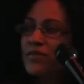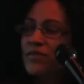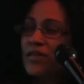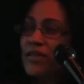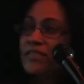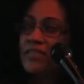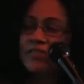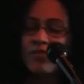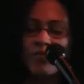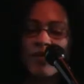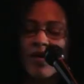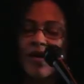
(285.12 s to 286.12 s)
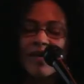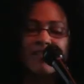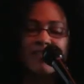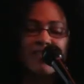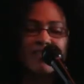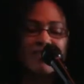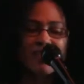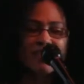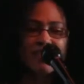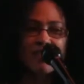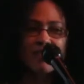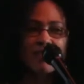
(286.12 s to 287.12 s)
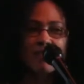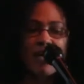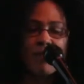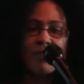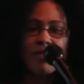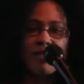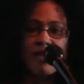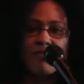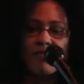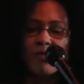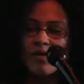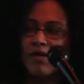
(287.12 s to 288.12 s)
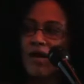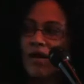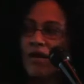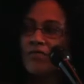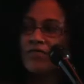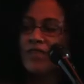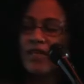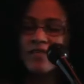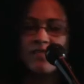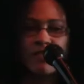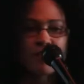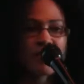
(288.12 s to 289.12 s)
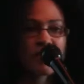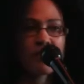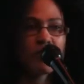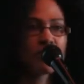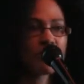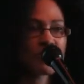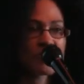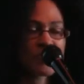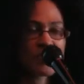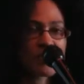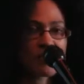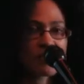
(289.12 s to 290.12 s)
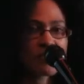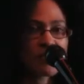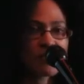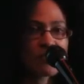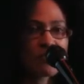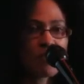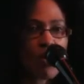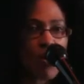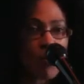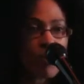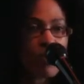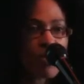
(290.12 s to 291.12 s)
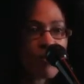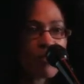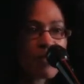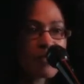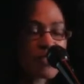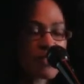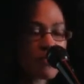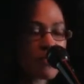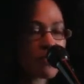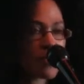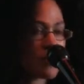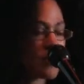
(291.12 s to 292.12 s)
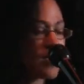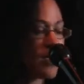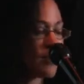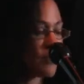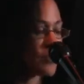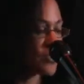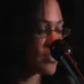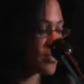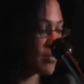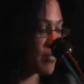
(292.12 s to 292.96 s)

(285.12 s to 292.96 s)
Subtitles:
utilize this. So it's actually happening everywhere. Harvard has it. Many universities are starting to open up their material. For instance,